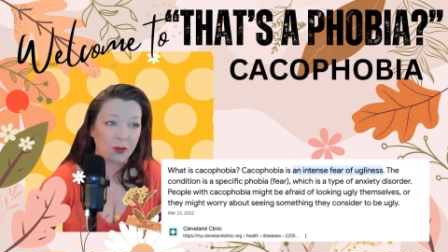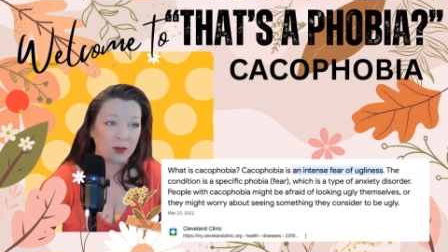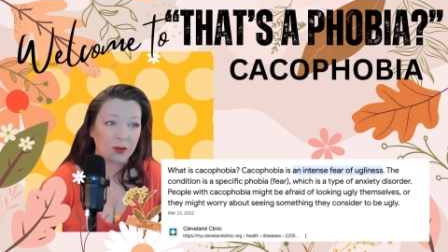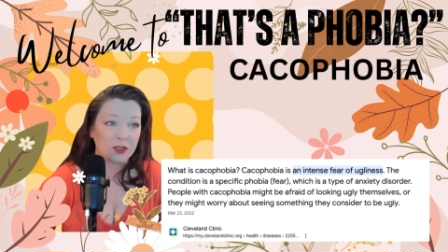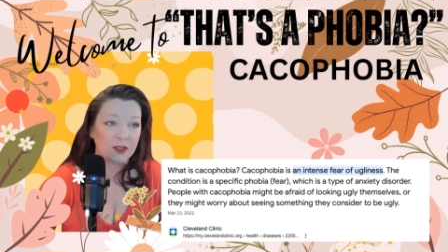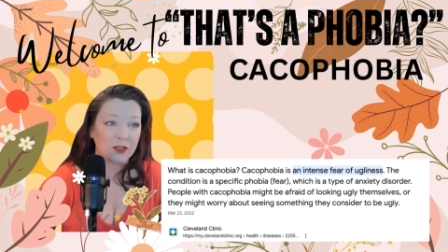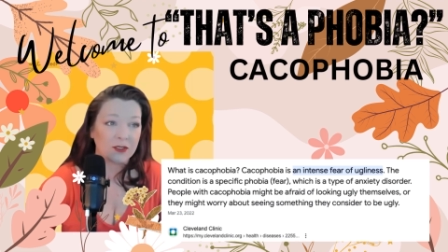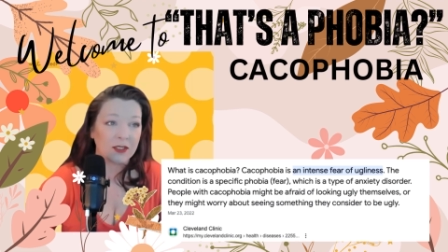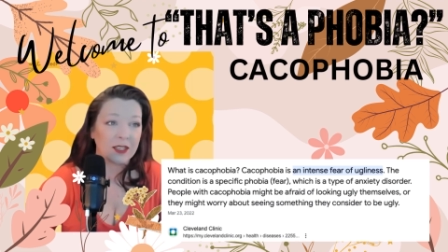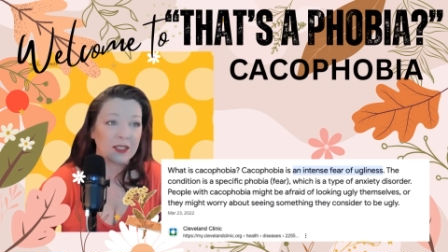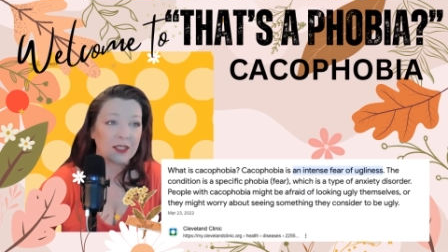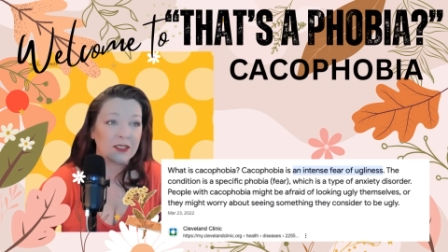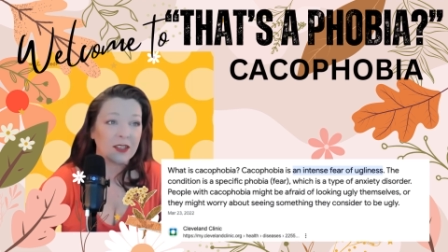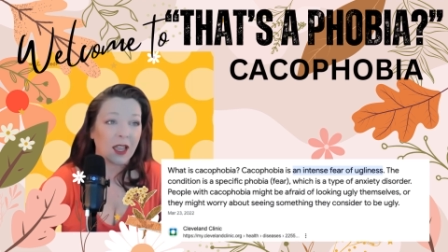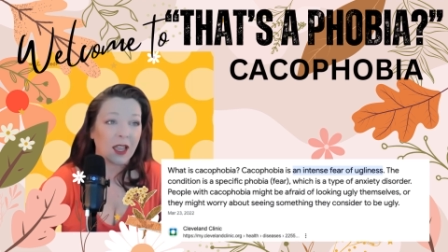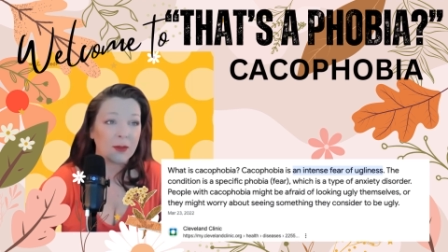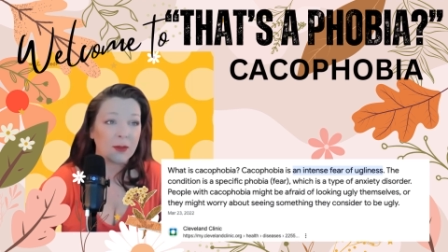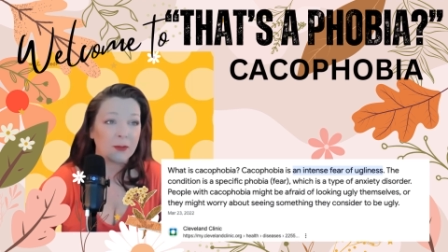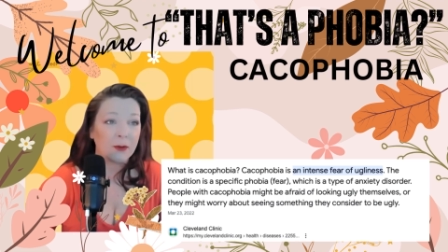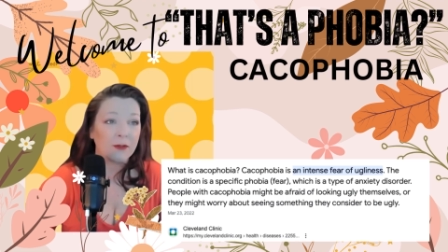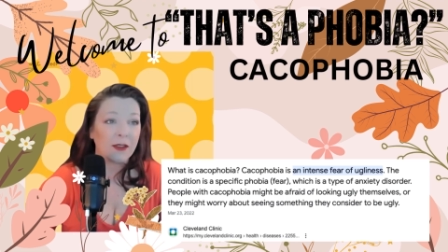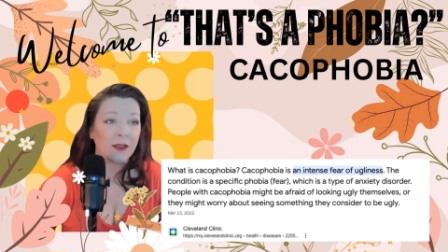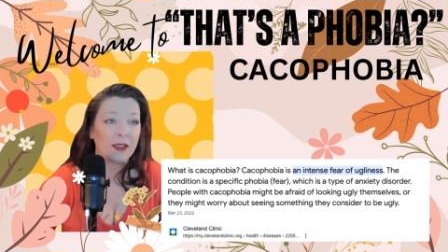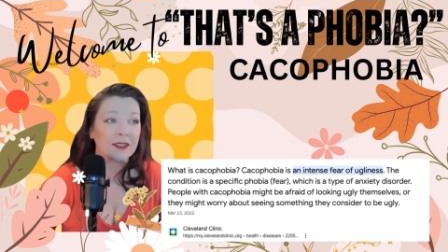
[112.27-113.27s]
which is a
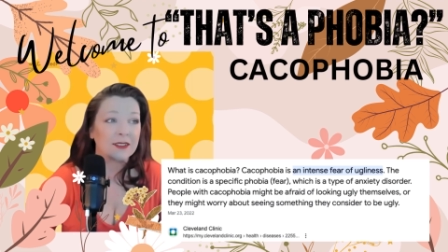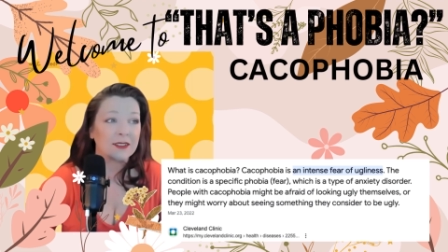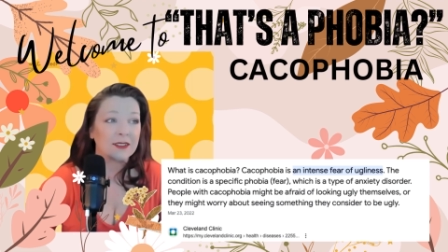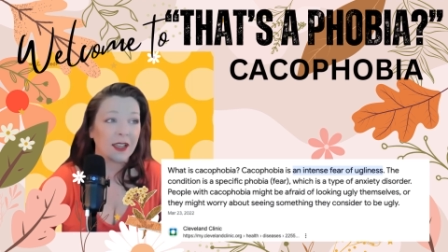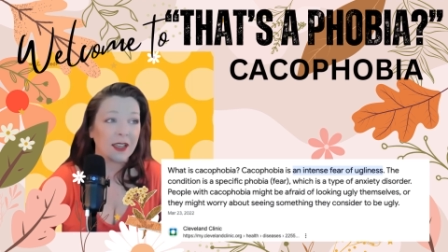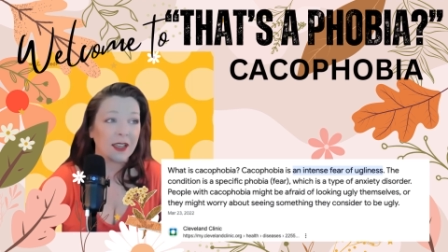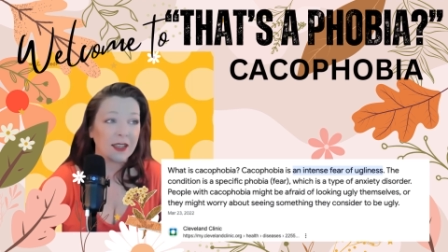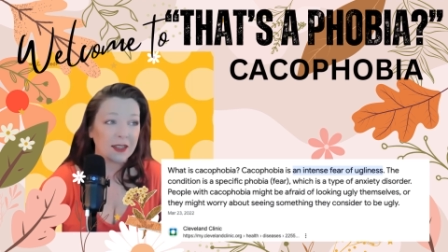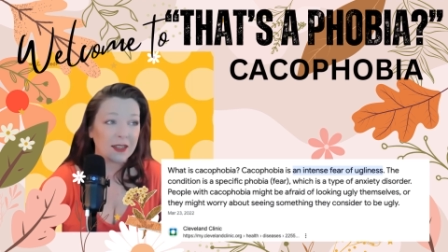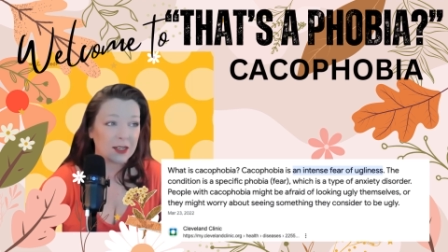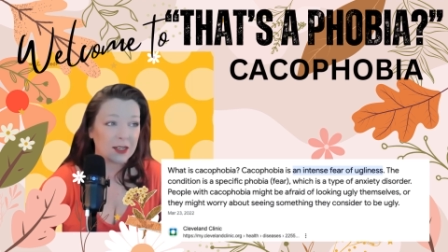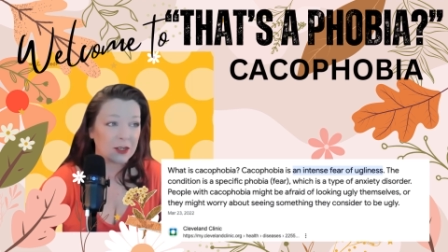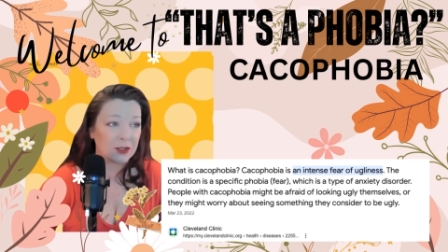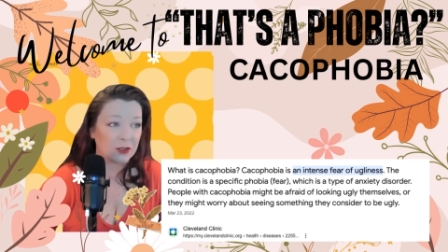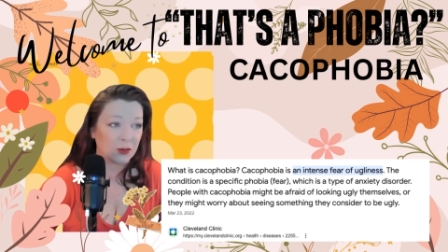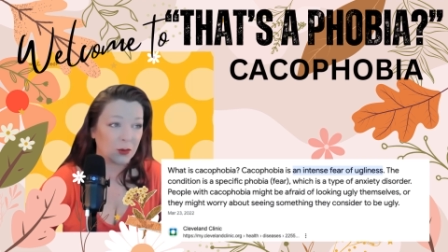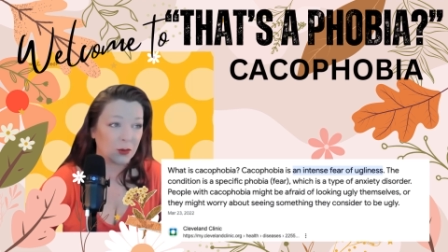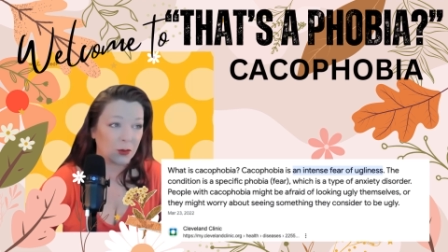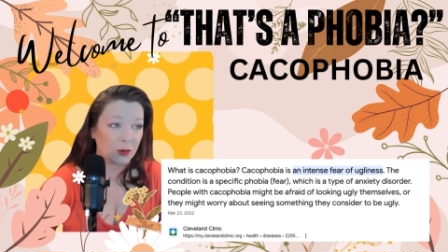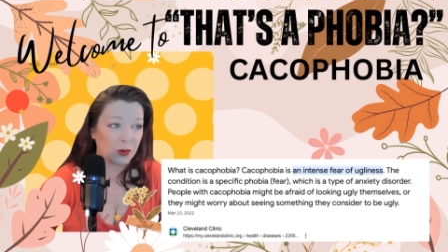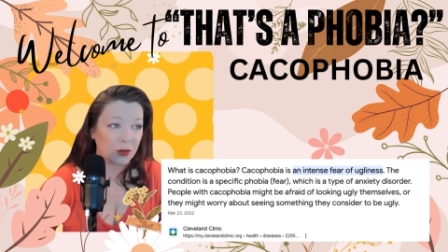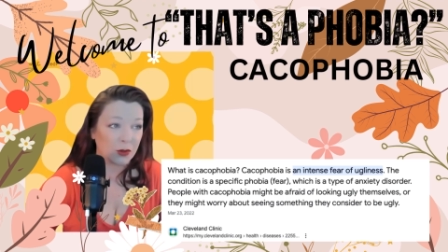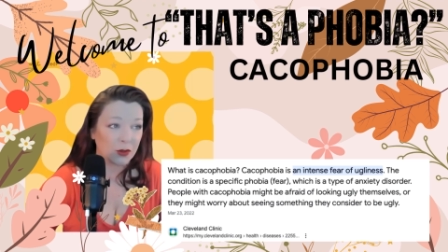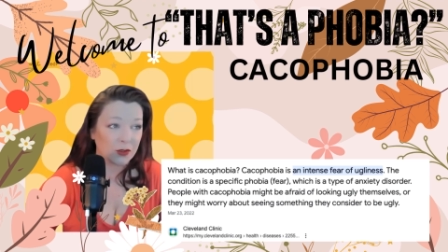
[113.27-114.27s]
type of anxiety
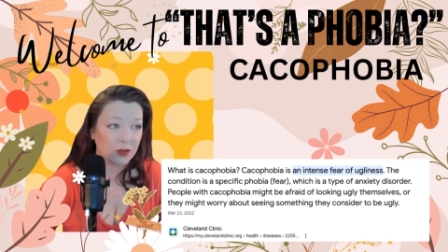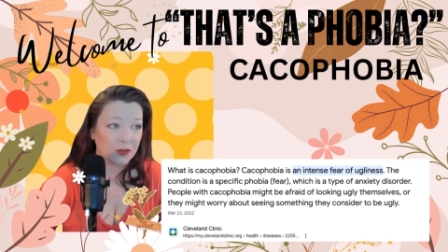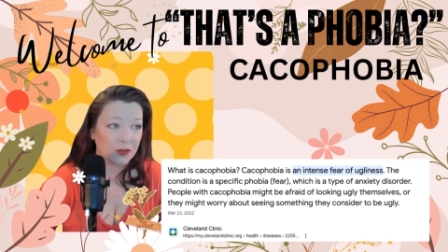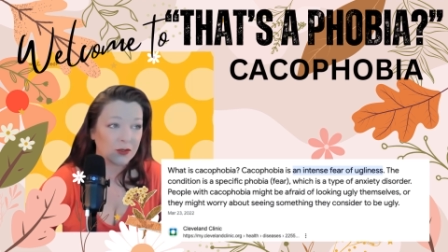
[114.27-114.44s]
disorder.